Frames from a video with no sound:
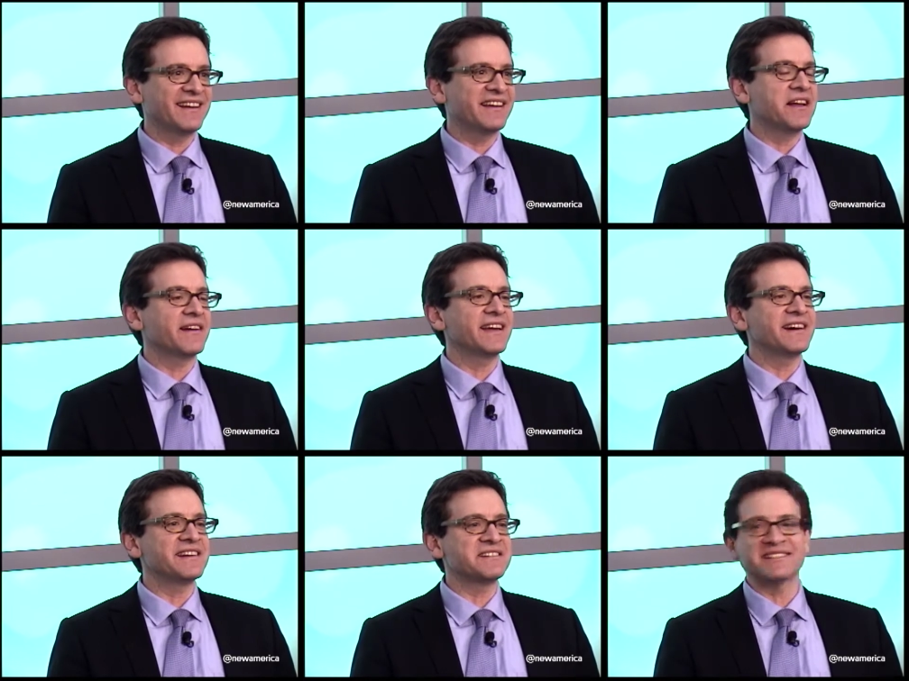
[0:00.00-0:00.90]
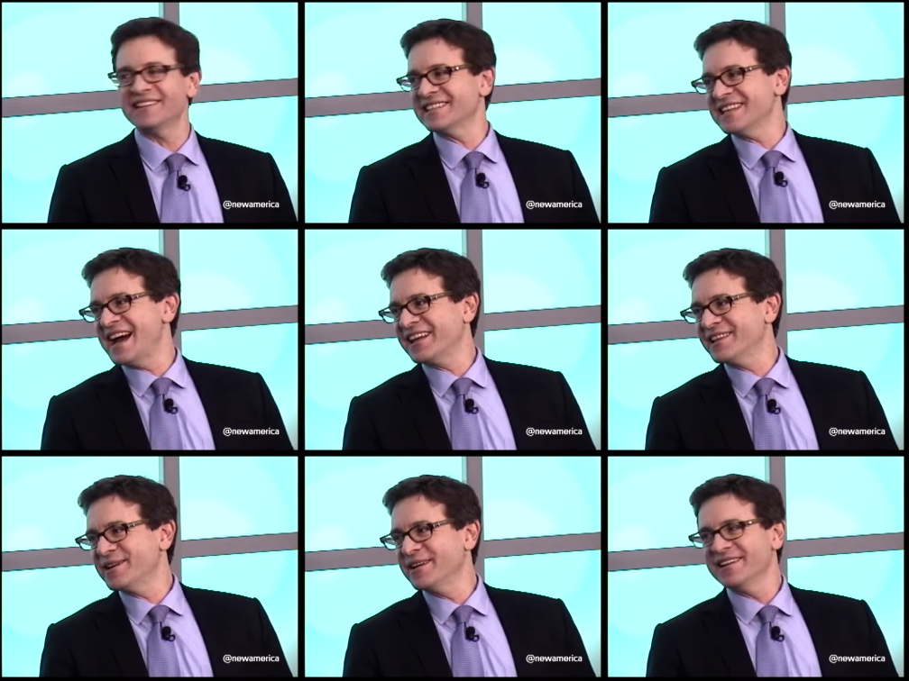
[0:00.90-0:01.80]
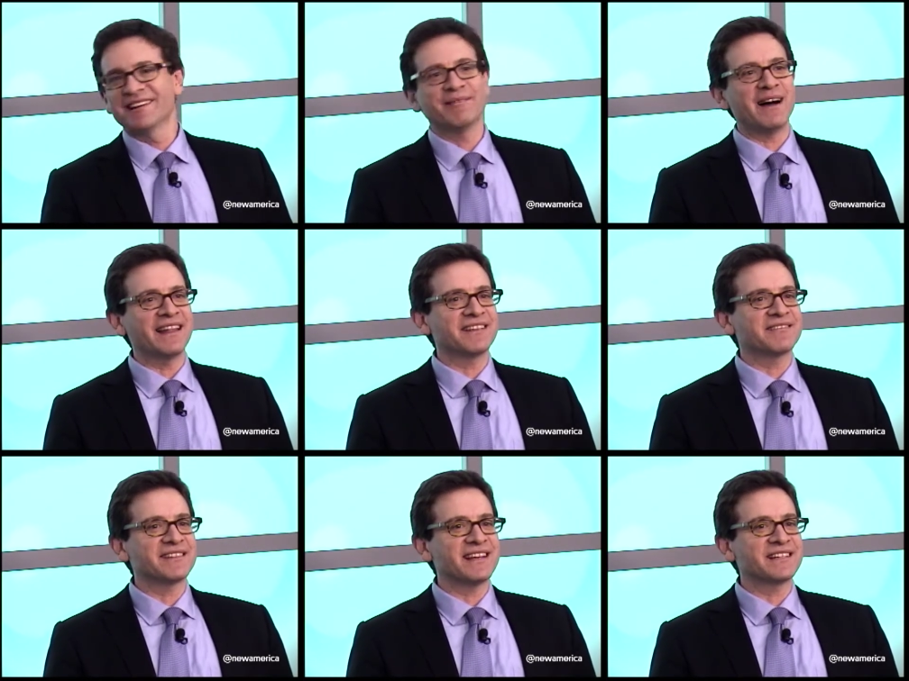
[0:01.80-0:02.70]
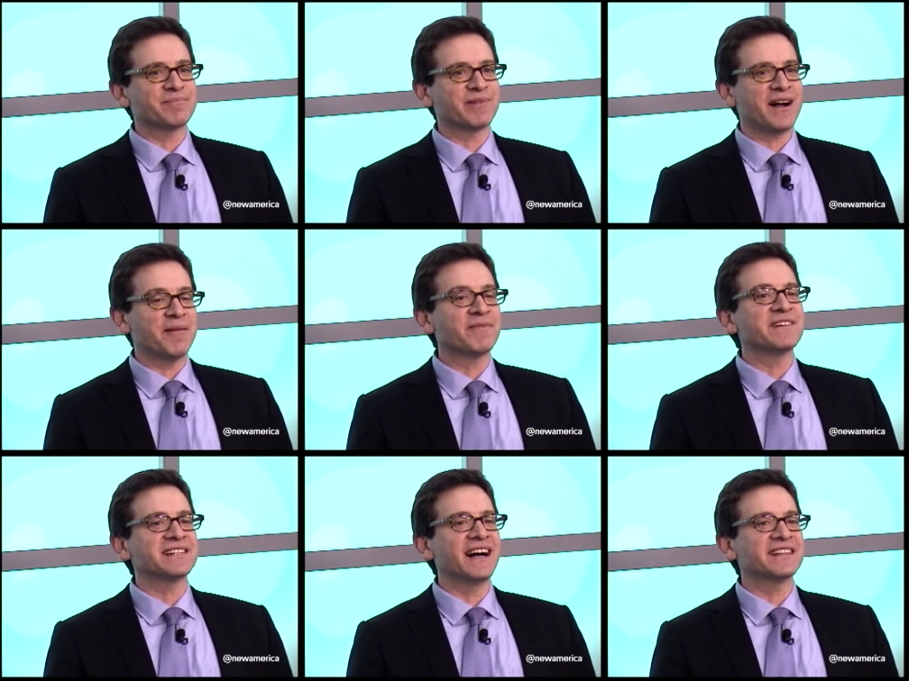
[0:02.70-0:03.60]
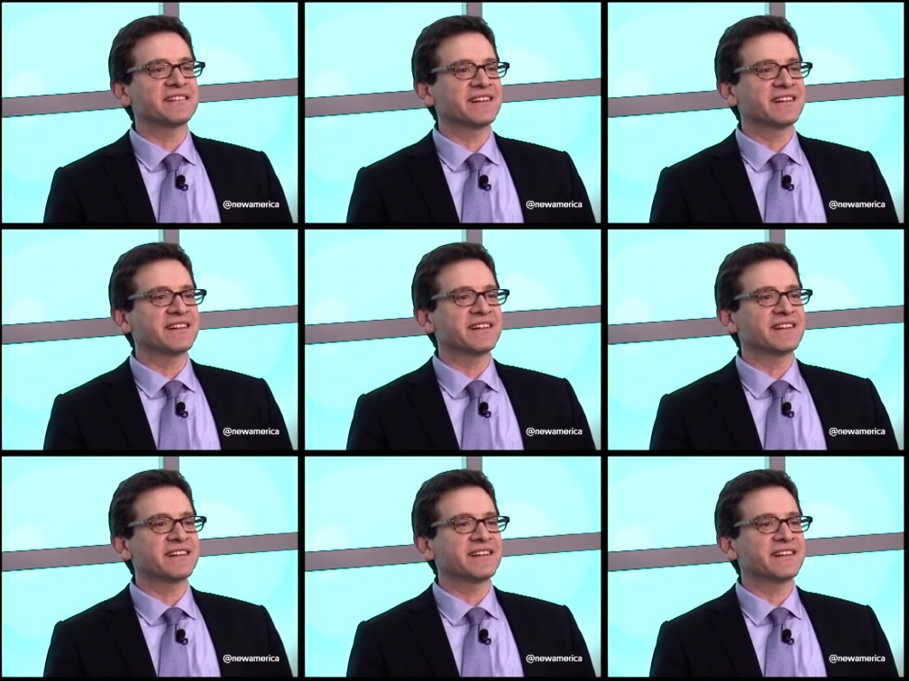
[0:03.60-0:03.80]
you know, he understood exactly why this was such a problem for Johnson,